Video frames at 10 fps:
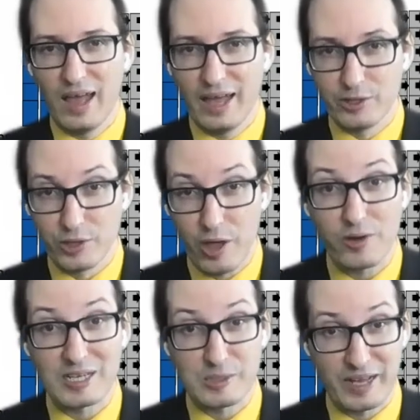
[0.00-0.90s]
And
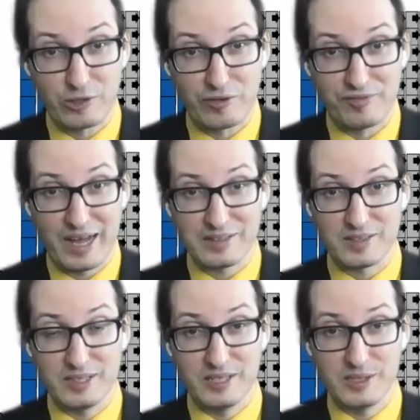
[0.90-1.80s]
another aspect of that
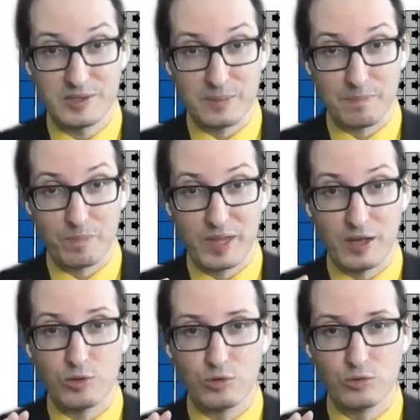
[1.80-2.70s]
is,
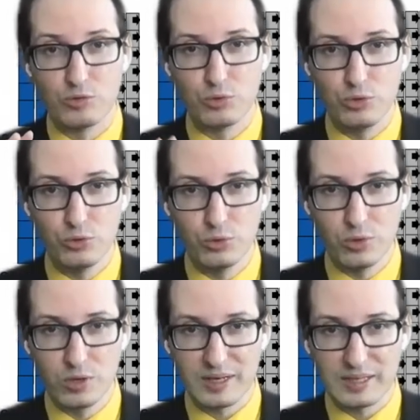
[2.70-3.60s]
do you
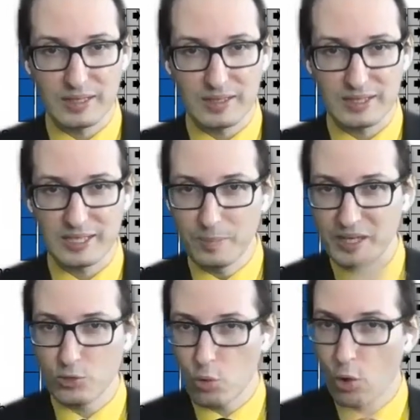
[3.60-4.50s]
keep
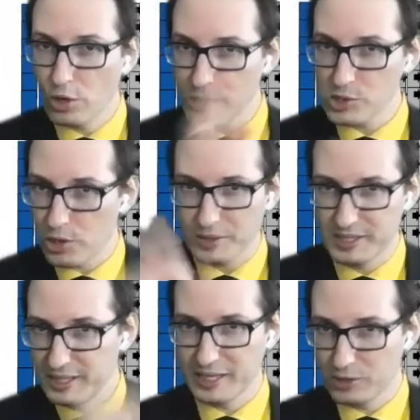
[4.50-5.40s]
it all
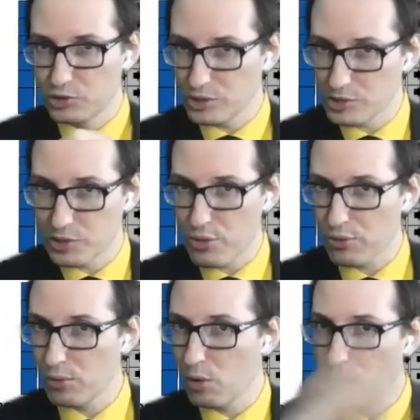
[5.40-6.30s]
unsorted and just
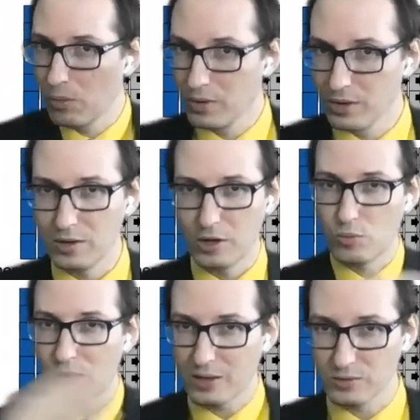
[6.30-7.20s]
throw
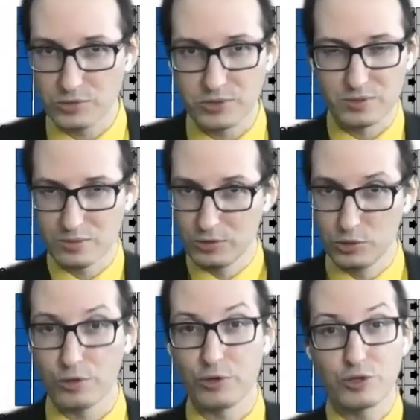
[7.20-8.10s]
around
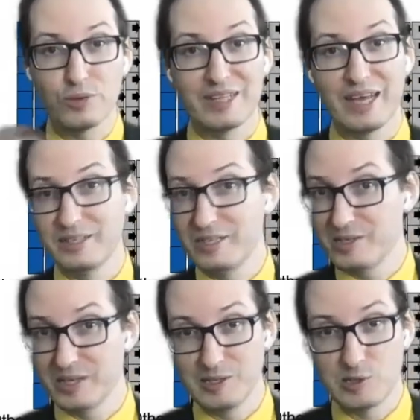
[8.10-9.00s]
your document
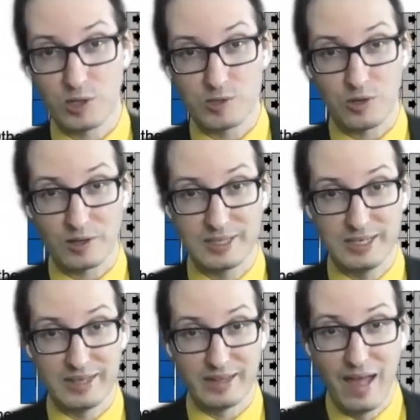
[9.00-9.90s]
IDs and it's not
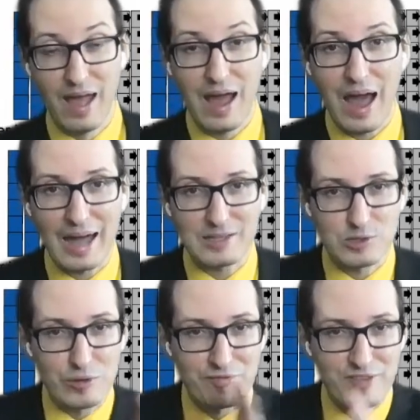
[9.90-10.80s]
sorted, and at
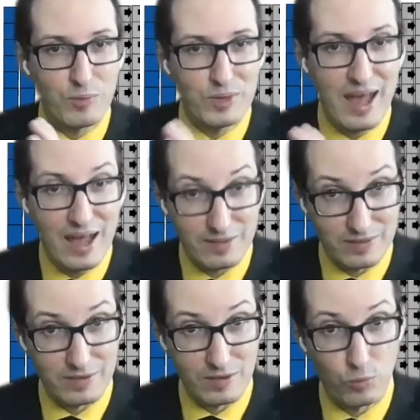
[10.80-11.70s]
the very
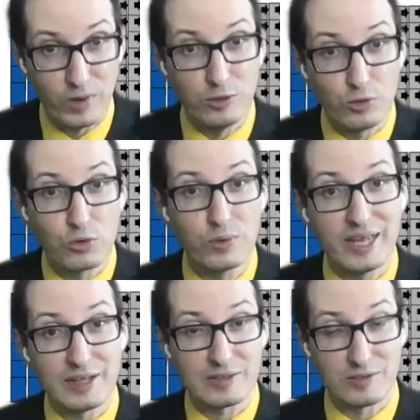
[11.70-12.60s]
end, when you
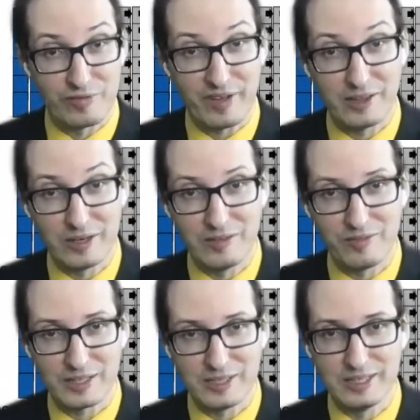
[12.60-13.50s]
create the final
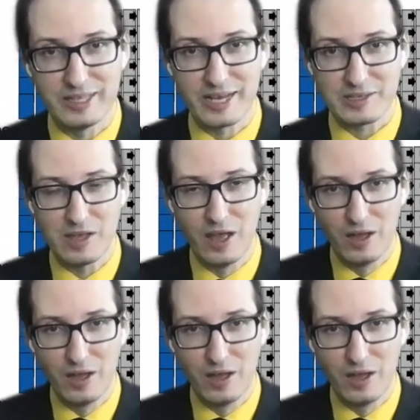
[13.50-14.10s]
inverted index,